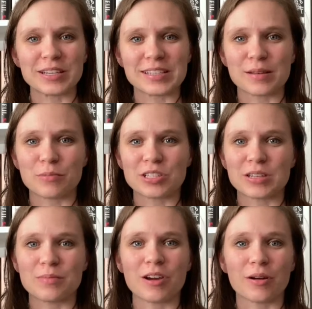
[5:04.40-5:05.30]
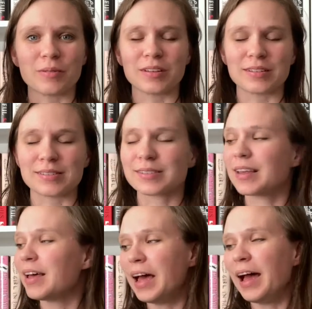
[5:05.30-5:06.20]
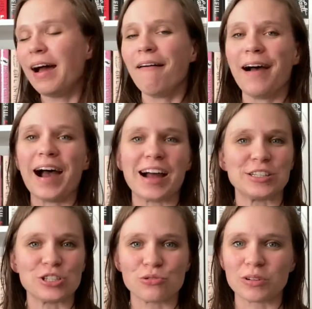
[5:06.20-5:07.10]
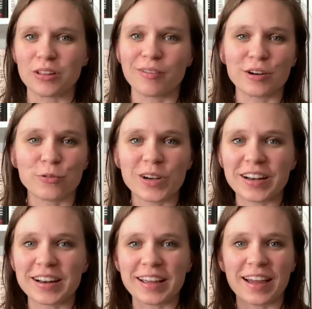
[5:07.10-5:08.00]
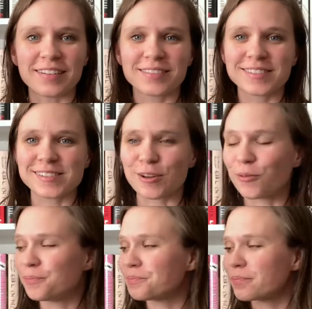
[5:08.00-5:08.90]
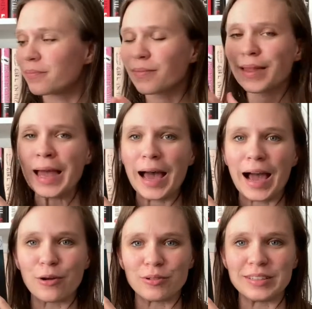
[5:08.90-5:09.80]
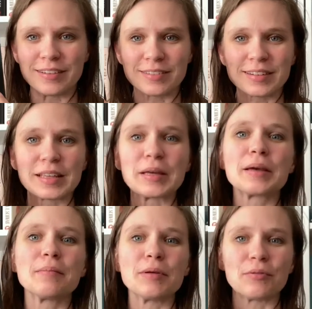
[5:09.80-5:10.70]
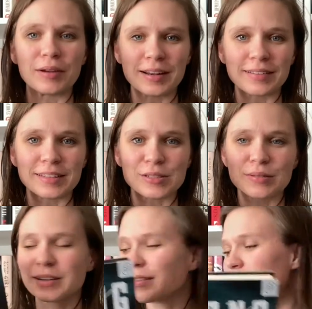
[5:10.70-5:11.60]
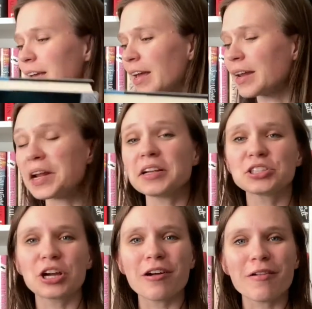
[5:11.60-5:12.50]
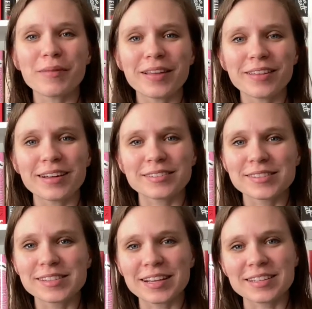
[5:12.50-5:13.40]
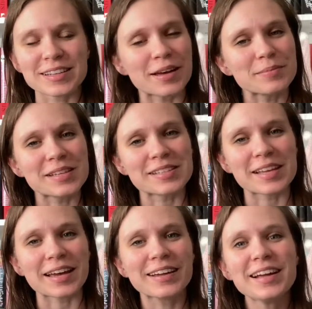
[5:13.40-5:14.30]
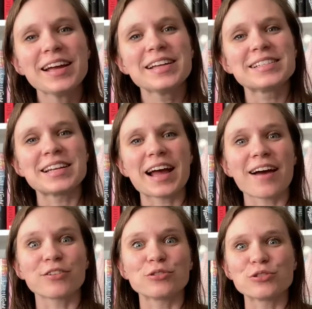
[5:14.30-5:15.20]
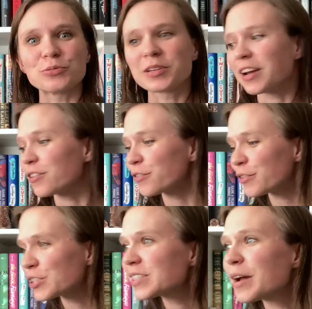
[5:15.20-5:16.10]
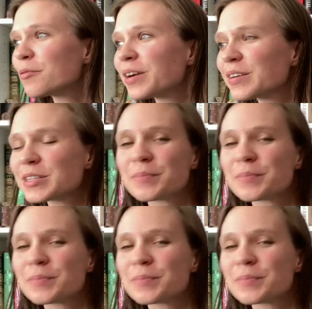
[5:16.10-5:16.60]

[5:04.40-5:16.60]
December TBR because I just really want to read it again. So I will definitely be reading this one again, and I'll share all my thoughts the second time since I didn't have a YouTube channel the first time around.